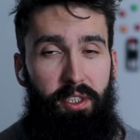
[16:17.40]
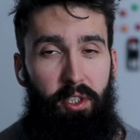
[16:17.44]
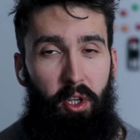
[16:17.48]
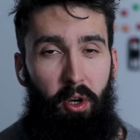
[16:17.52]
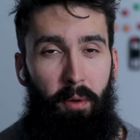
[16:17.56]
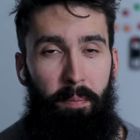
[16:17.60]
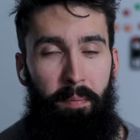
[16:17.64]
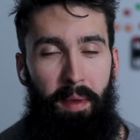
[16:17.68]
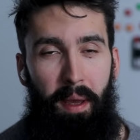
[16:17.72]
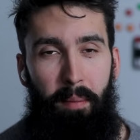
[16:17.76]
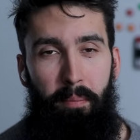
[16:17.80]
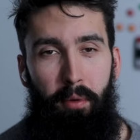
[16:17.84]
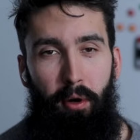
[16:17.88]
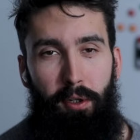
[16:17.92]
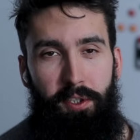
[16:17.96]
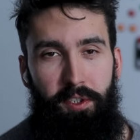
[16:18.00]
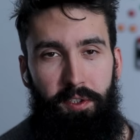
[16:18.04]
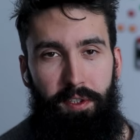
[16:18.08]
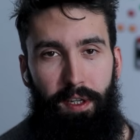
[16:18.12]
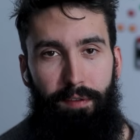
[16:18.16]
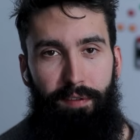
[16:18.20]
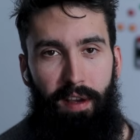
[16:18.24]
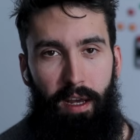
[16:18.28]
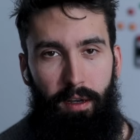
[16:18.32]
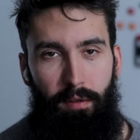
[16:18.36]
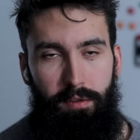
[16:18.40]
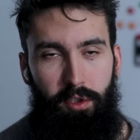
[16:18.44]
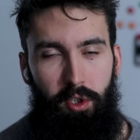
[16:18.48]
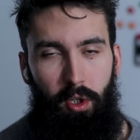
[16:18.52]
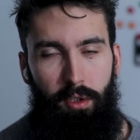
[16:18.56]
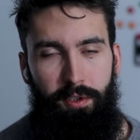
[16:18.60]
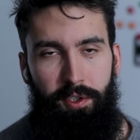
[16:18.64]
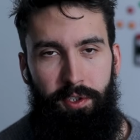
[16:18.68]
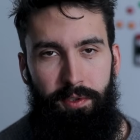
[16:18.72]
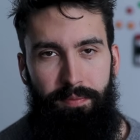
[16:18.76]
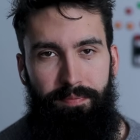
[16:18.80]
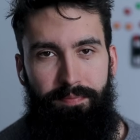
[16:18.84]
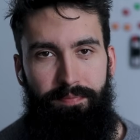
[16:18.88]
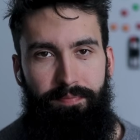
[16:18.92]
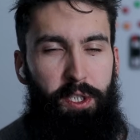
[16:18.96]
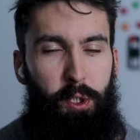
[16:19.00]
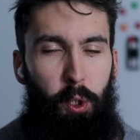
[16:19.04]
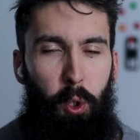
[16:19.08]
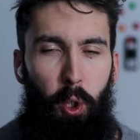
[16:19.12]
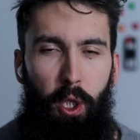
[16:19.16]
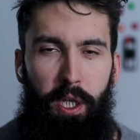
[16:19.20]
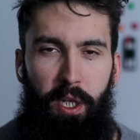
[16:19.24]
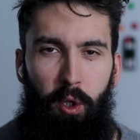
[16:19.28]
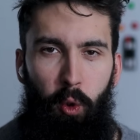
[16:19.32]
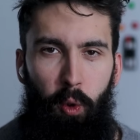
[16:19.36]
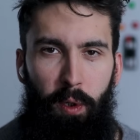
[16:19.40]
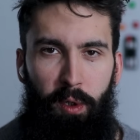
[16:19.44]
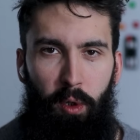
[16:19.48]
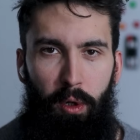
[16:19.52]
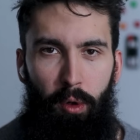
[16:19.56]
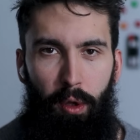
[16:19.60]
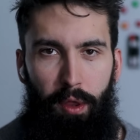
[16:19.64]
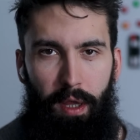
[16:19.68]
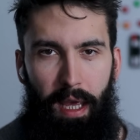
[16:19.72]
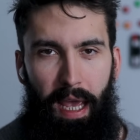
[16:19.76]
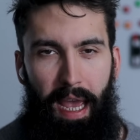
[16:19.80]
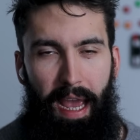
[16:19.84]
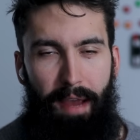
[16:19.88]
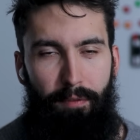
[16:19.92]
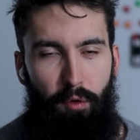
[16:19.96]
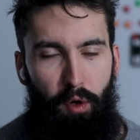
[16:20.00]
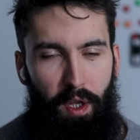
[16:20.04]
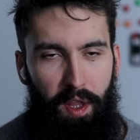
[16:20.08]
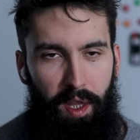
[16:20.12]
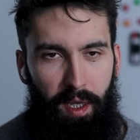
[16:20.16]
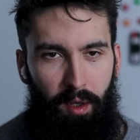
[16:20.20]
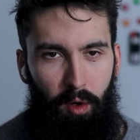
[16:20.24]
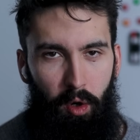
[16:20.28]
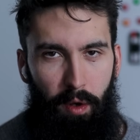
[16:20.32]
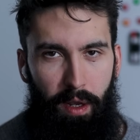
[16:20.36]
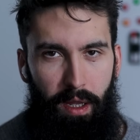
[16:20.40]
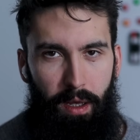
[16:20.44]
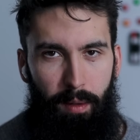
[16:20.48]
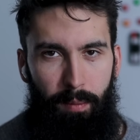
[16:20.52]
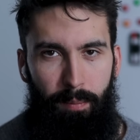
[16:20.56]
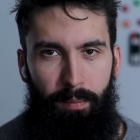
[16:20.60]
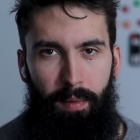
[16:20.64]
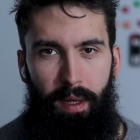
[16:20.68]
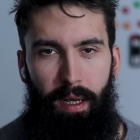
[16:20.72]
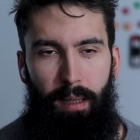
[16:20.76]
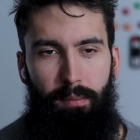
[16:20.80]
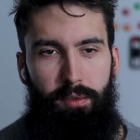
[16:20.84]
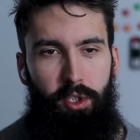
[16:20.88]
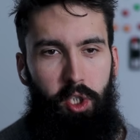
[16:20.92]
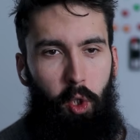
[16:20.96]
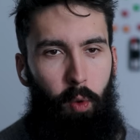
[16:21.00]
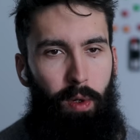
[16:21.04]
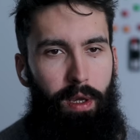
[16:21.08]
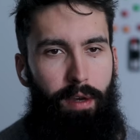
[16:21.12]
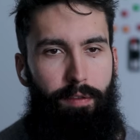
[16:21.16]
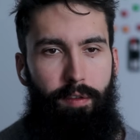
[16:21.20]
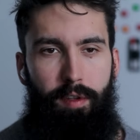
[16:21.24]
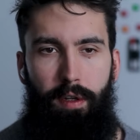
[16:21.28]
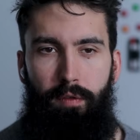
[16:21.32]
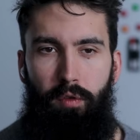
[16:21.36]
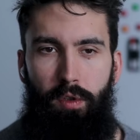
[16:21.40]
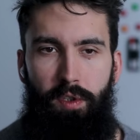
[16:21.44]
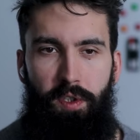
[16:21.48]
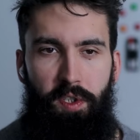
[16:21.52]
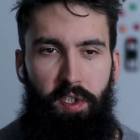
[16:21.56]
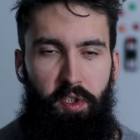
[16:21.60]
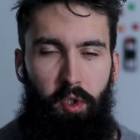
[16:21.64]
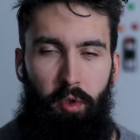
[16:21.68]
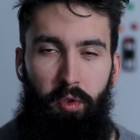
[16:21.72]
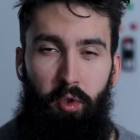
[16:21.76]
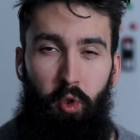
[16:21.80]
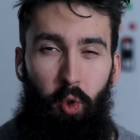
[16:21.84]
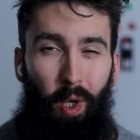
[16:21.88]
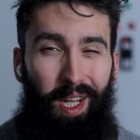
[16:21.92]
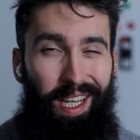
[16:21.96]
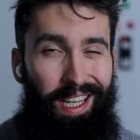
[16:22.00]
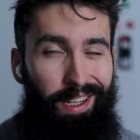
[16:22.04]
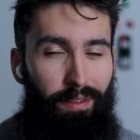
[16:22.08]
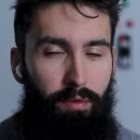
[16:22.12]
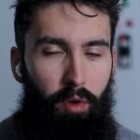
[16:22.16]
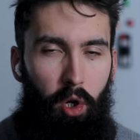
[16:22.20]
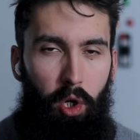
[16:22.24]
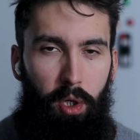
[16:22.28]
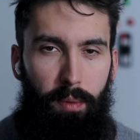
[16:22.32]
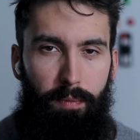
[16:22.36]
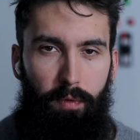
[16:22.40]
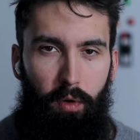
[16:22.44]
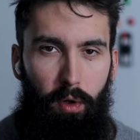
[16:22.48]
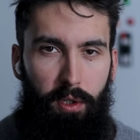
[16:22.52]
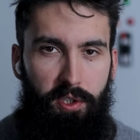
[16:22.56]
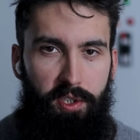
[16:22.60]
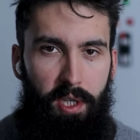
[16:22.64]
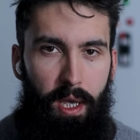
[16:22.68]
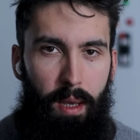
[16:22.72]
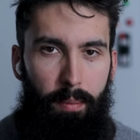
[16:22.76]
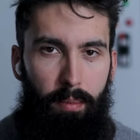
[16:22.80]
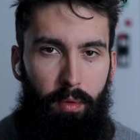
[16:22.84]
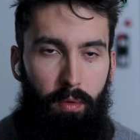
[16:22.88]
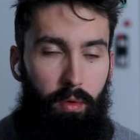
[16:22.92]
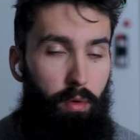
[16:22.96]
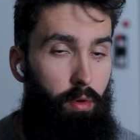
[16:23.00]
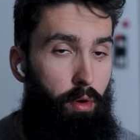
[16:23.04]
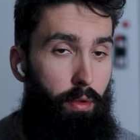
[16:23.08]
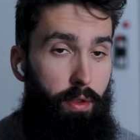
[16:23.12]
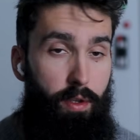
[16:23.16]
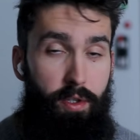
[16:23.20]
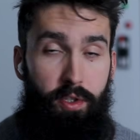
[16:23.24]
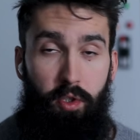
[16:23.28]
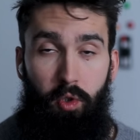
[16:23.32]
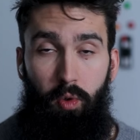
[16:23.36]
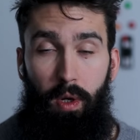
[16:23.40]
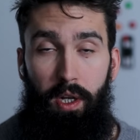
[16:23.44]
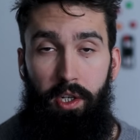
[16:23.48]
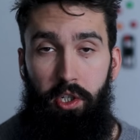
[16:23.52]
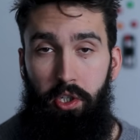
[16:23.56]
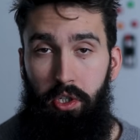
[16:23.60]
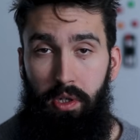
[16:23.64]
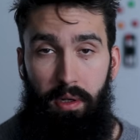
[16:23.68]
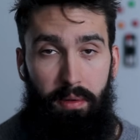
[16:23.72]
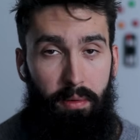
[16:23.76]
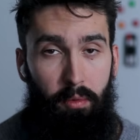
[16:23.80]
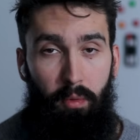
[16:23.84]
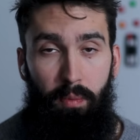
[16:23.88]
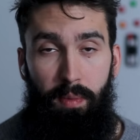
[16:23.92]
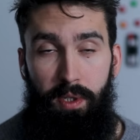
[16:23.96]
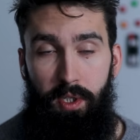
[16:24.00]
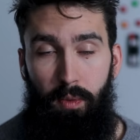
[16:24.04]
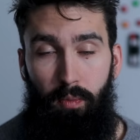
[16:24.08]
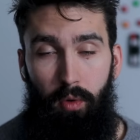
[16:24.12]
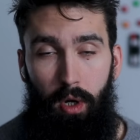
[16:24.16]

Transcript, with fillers: So I'm personally a fan of Shot. I certainly don't agree with everything on him, and I'm sure we have differences on training volume, for example, or the stretch, I wouldn't be